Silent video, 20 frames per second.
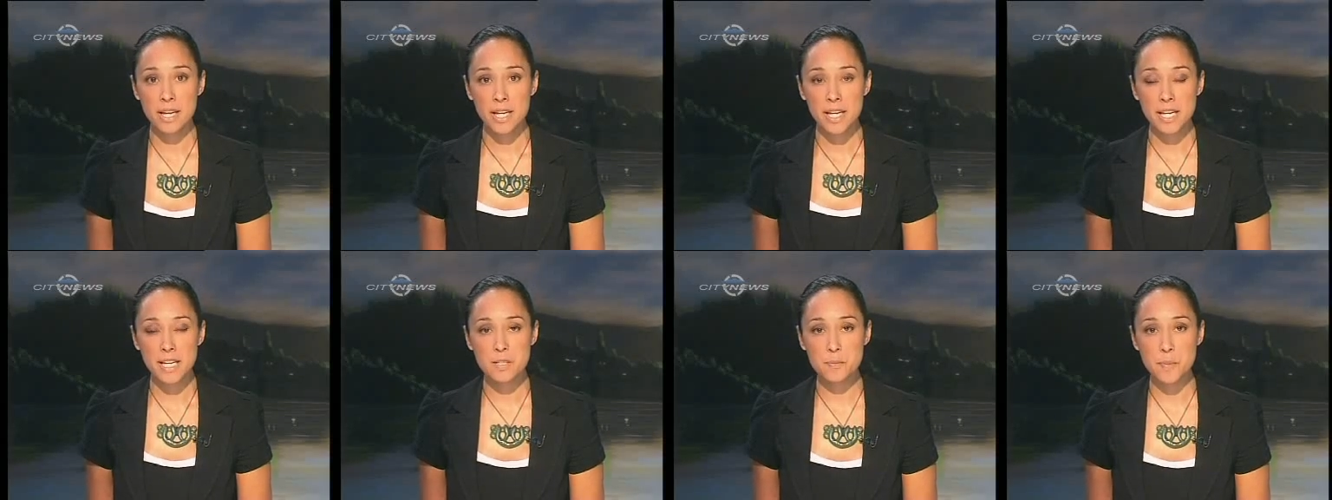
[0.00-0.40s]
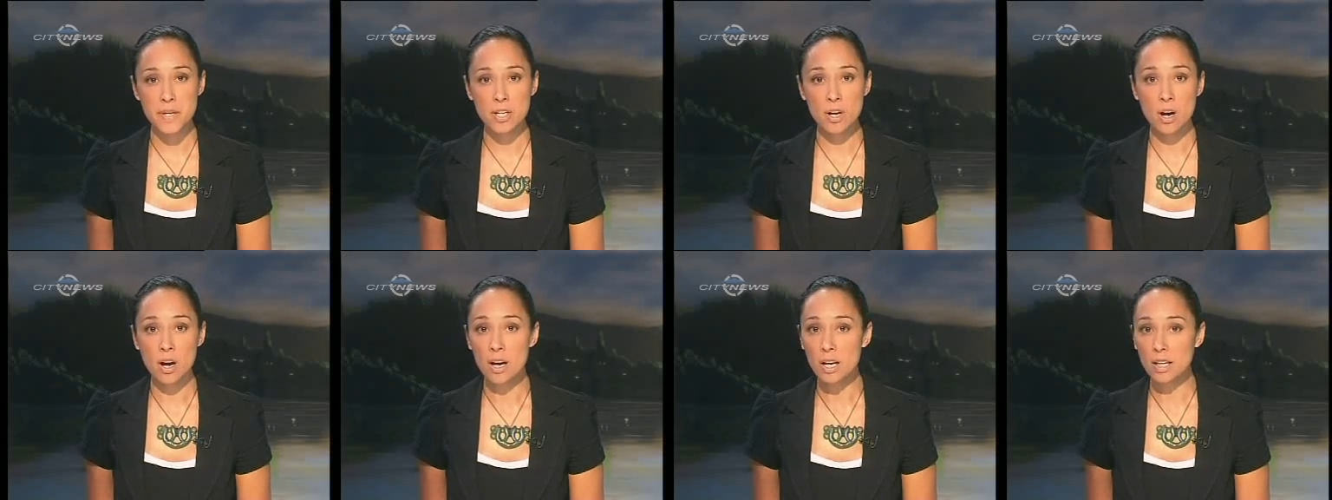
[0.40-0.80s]
has
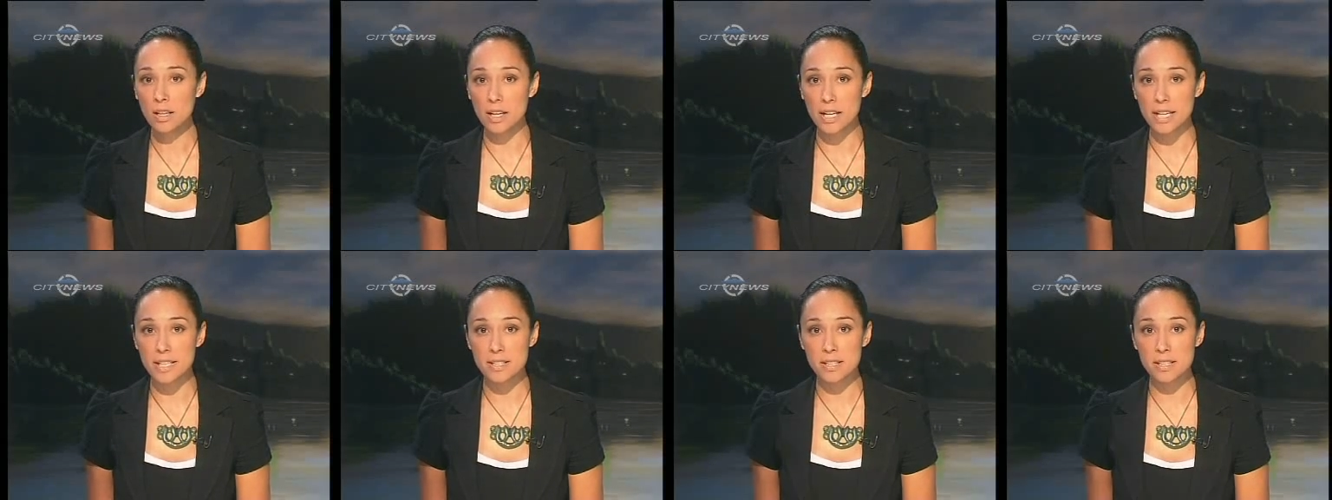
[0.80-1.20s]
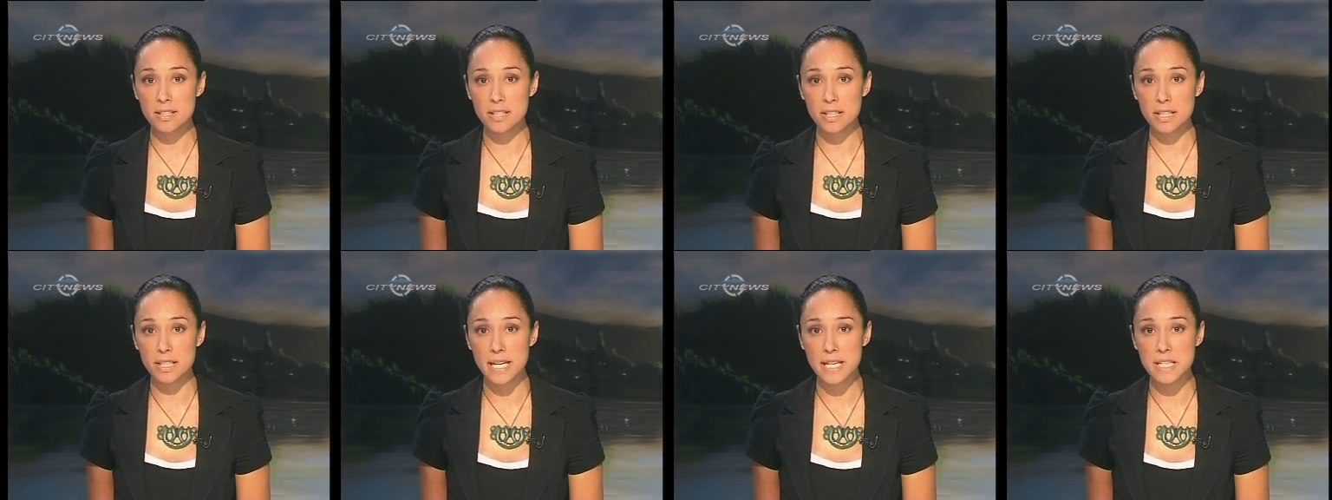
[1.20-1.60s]
been highlighted
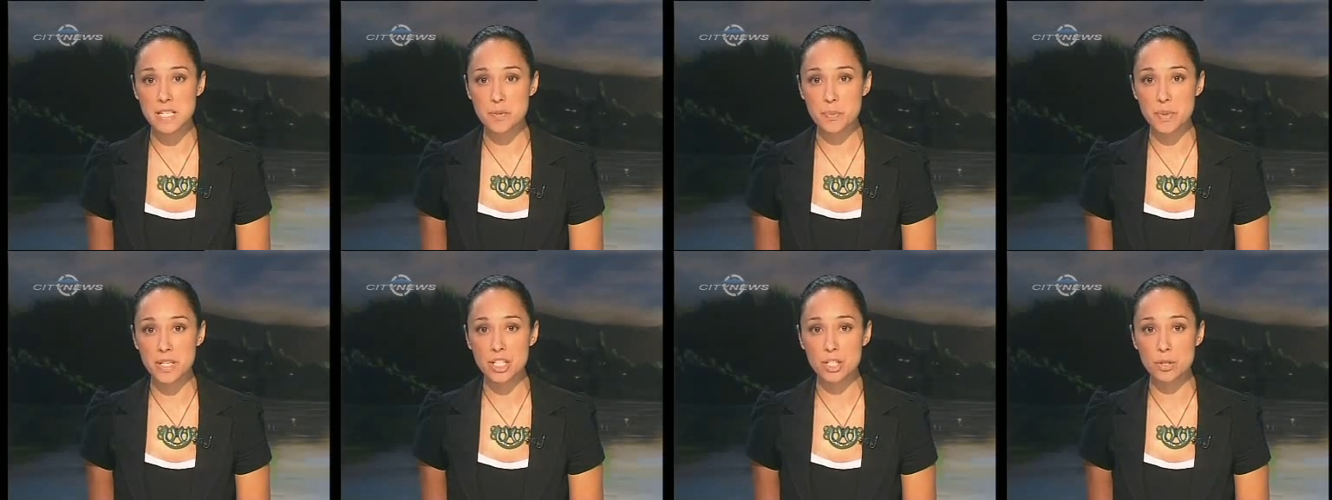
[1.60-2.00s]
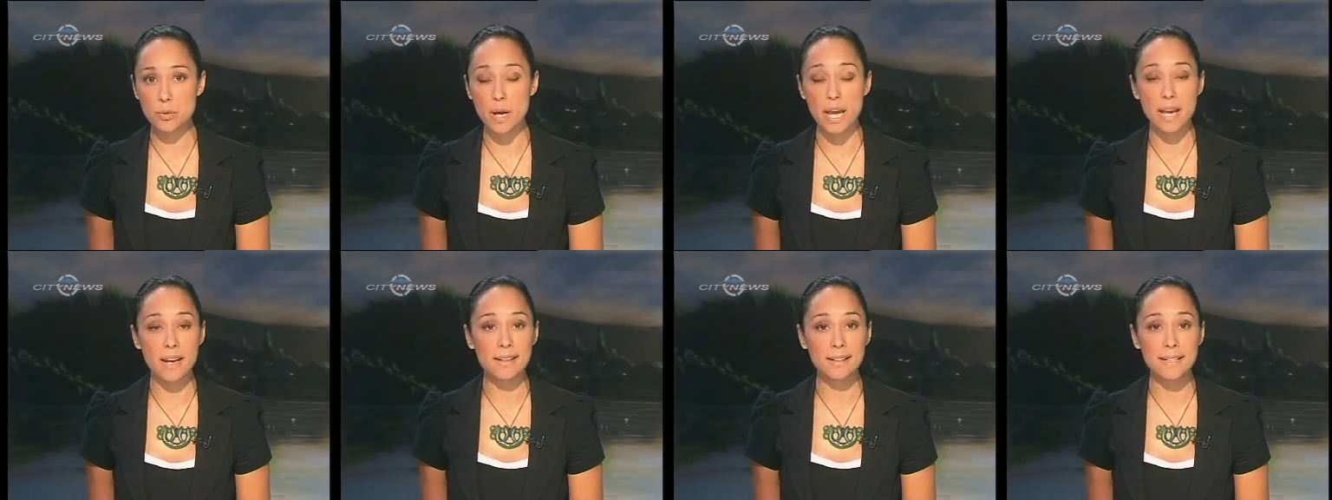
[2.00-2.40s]
in a
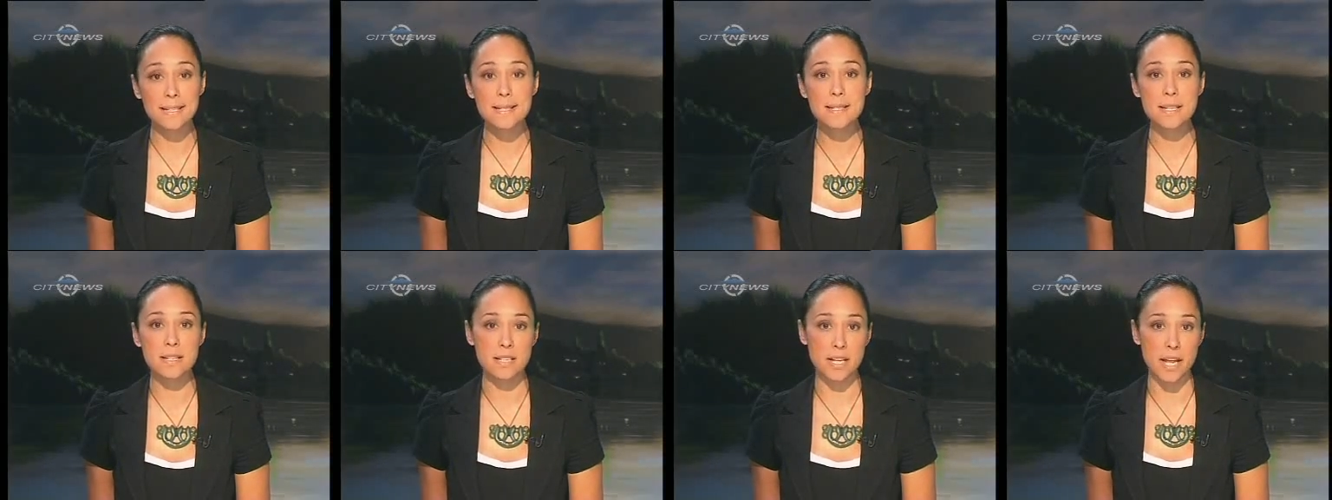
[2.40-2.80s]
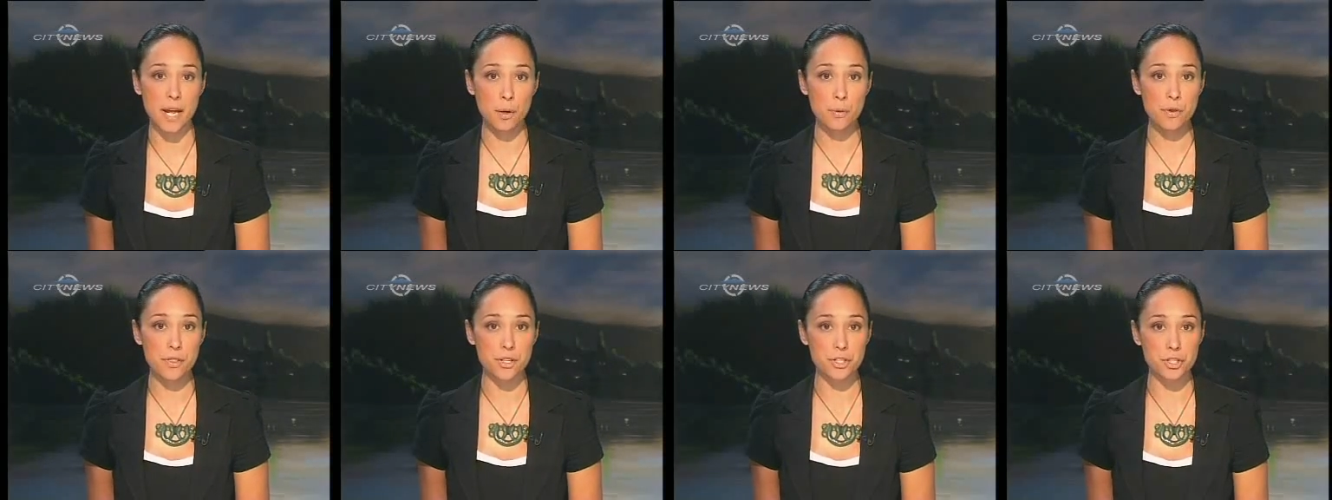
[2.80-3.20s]
special adolescent
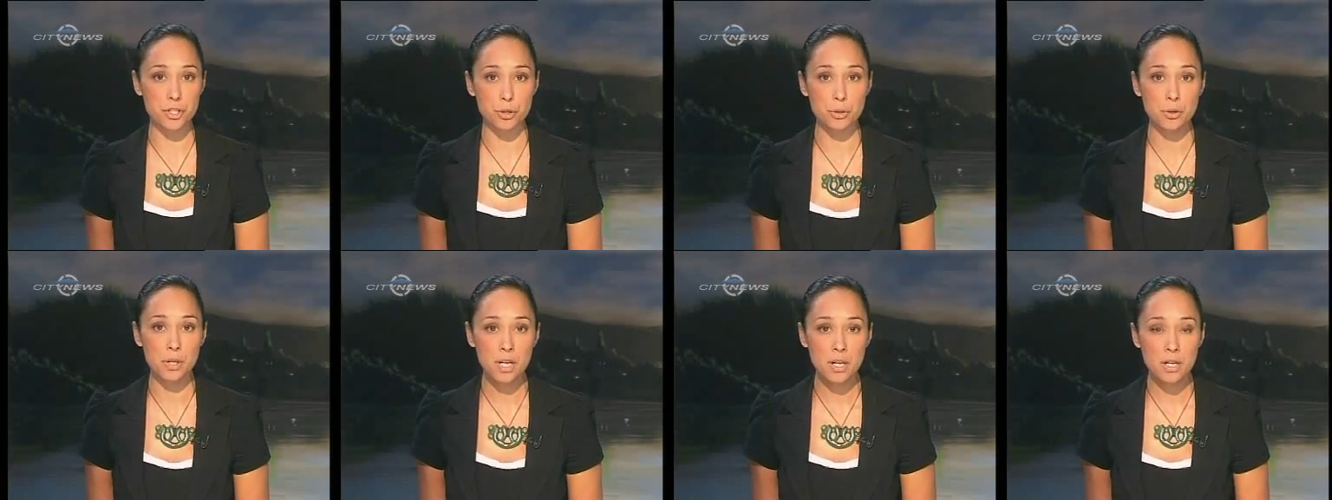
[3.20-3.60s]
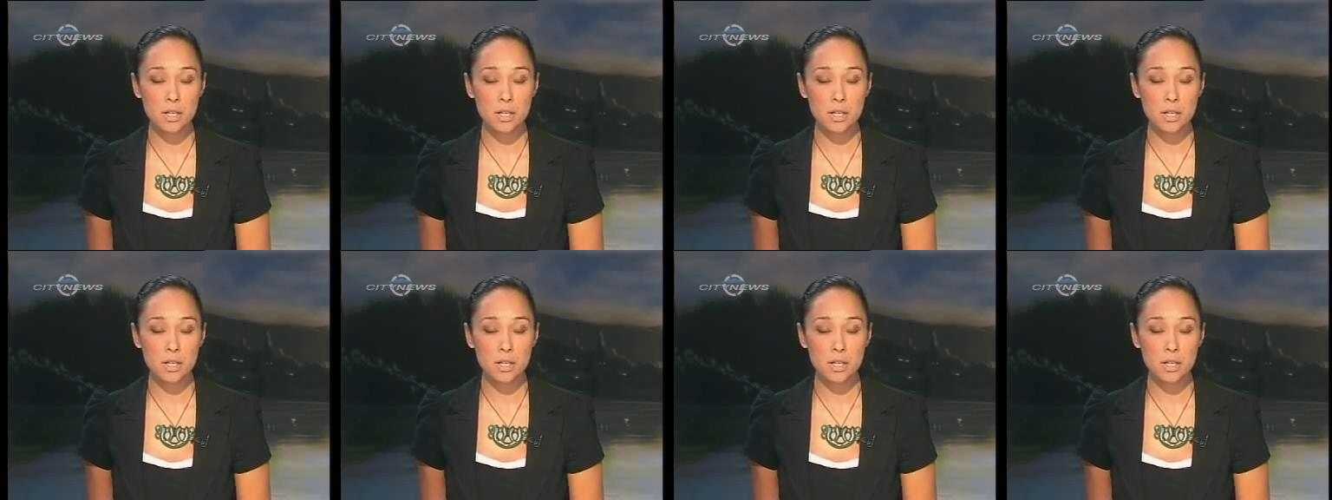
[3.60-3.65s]
health issue